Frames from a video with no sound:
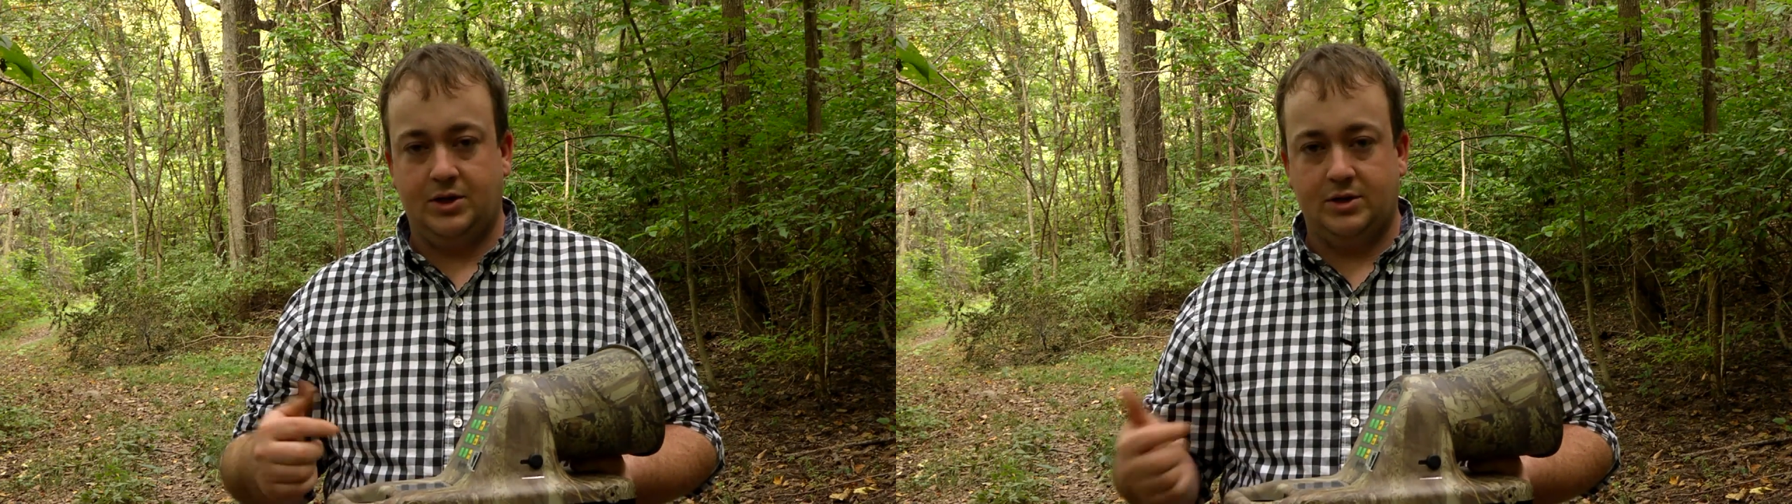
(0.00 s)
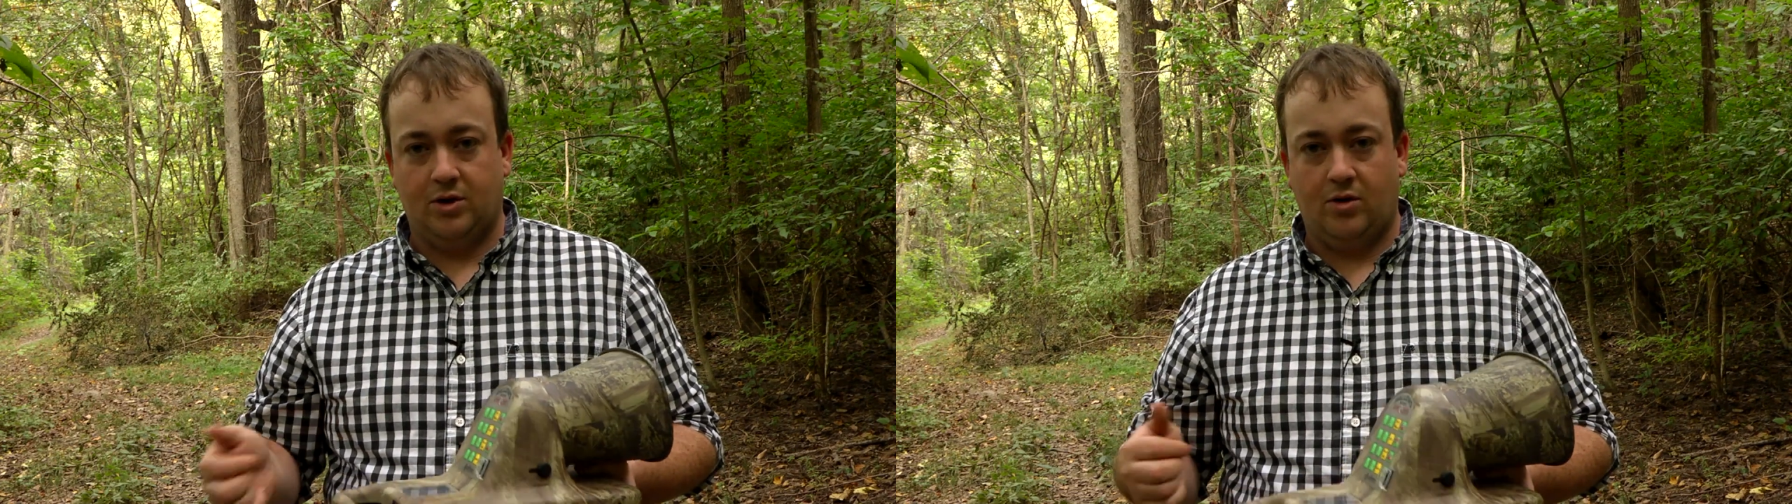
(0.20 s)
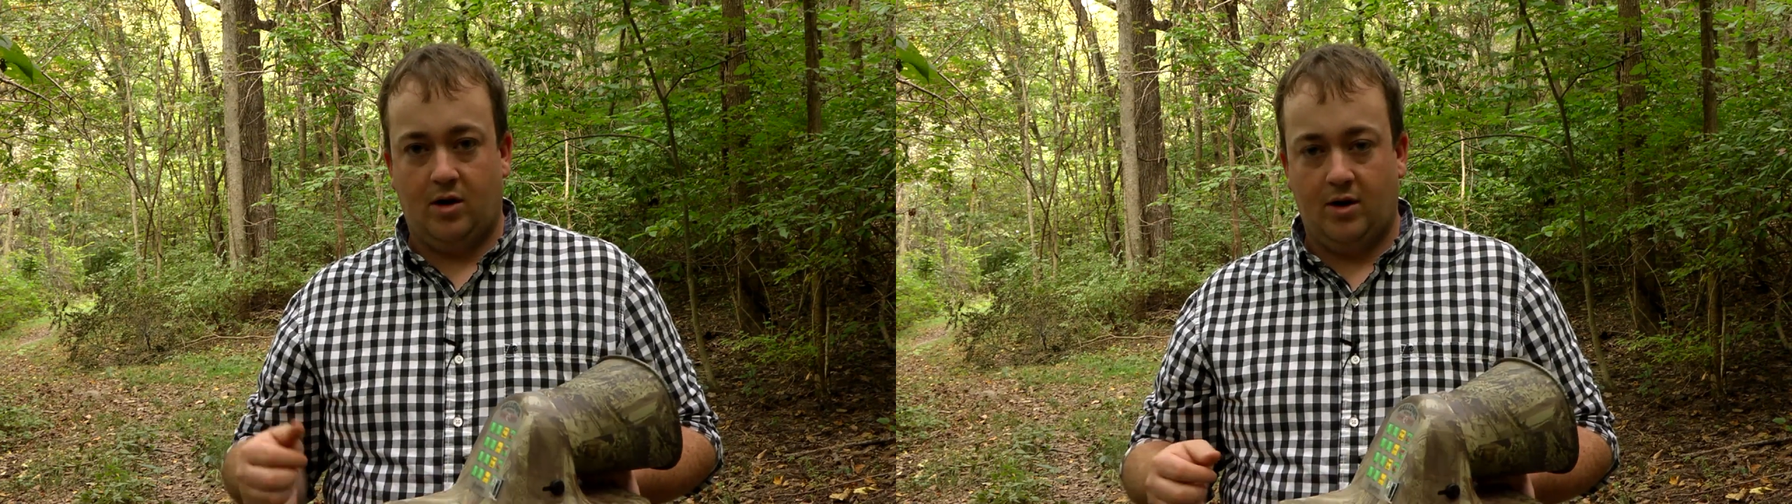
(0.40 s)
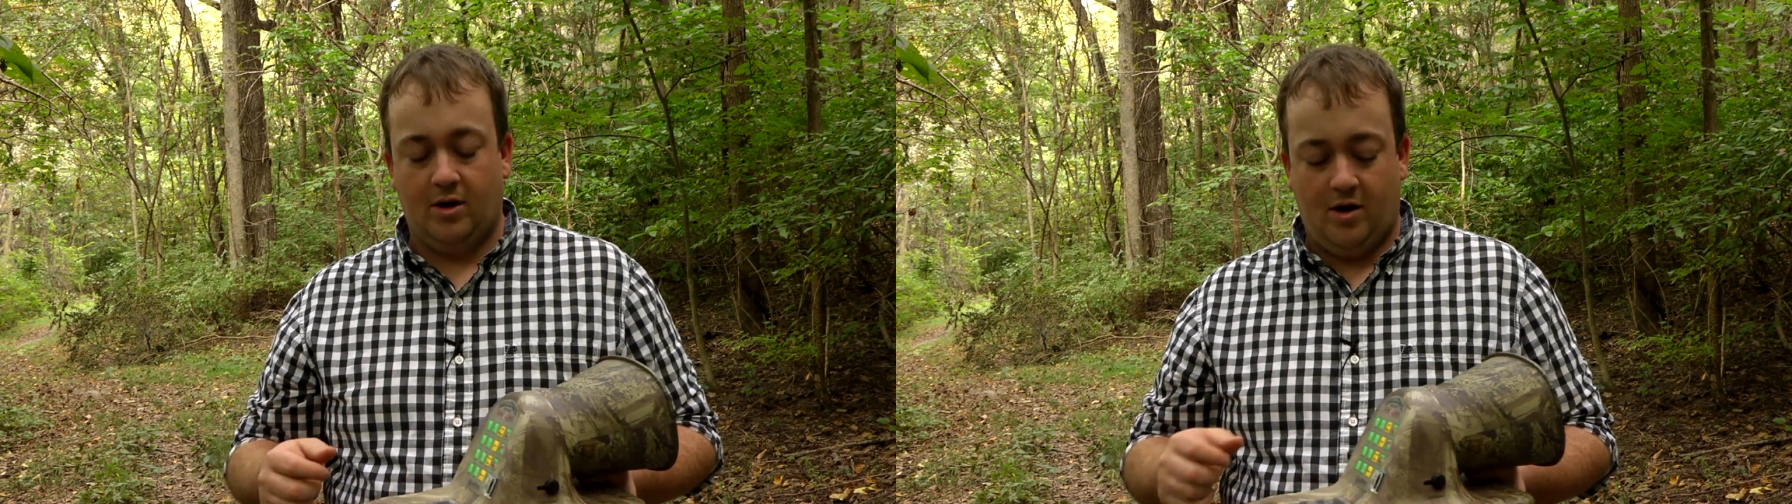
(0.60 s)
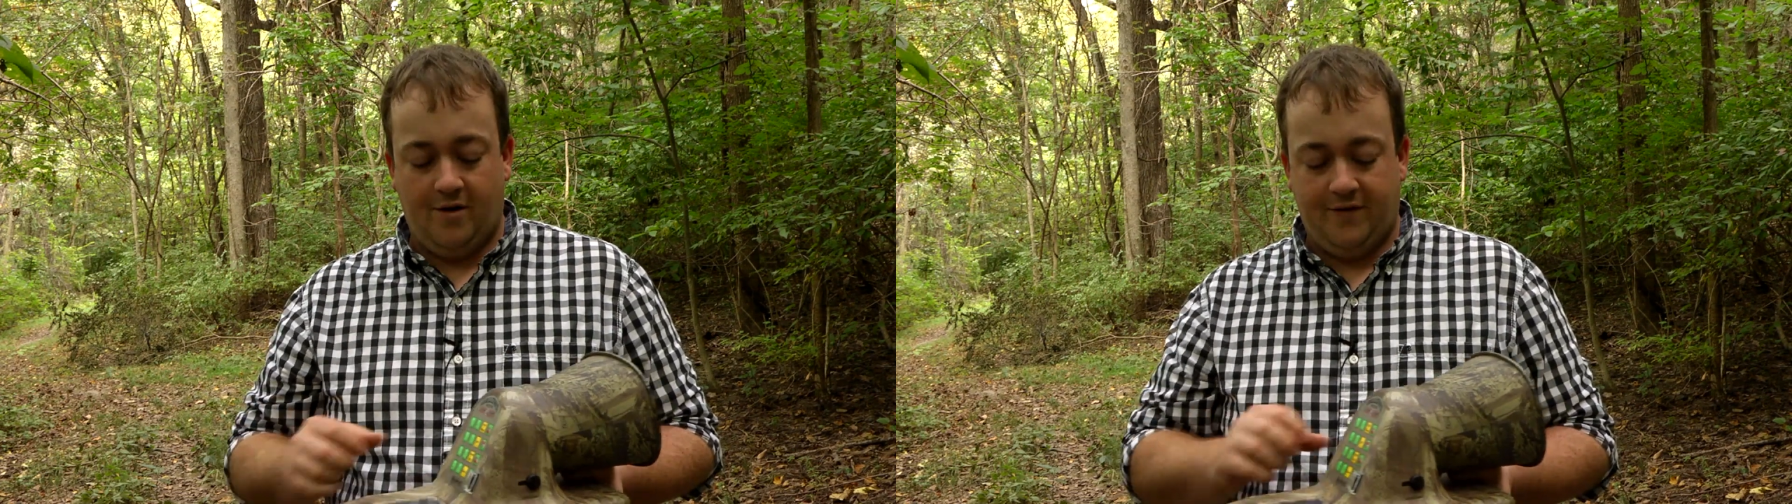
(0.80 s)
you can turn on
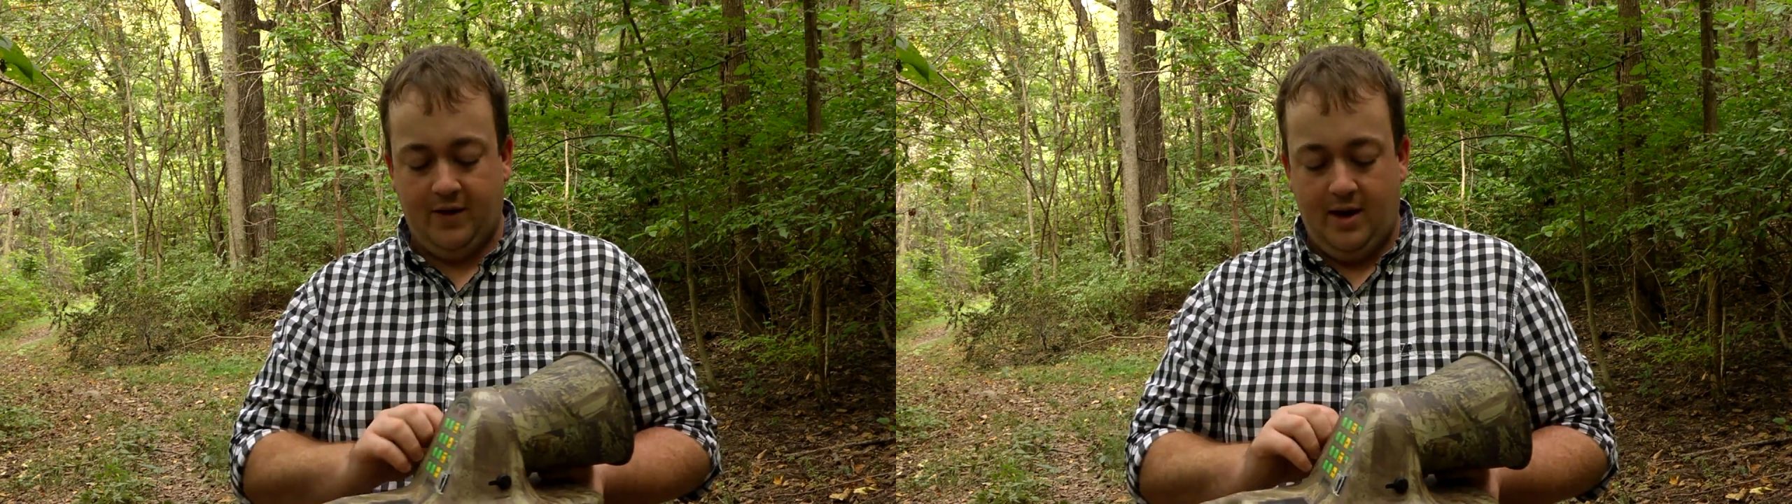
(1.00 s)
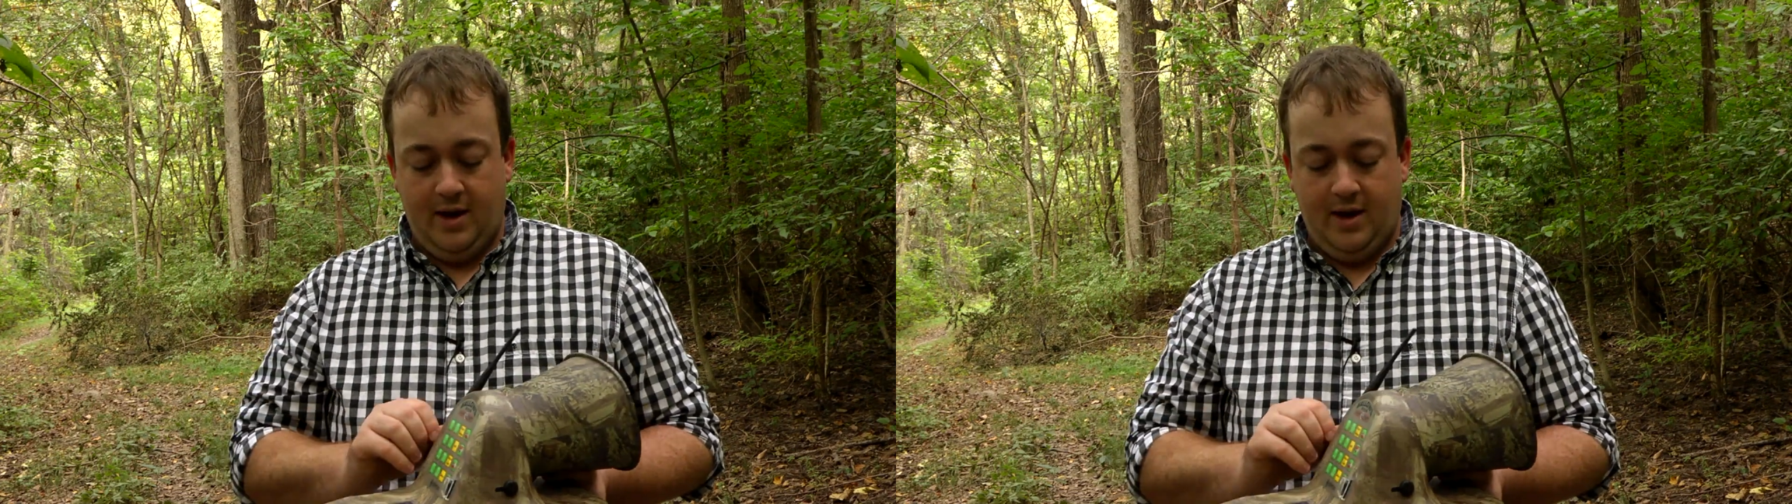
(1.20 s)
and off.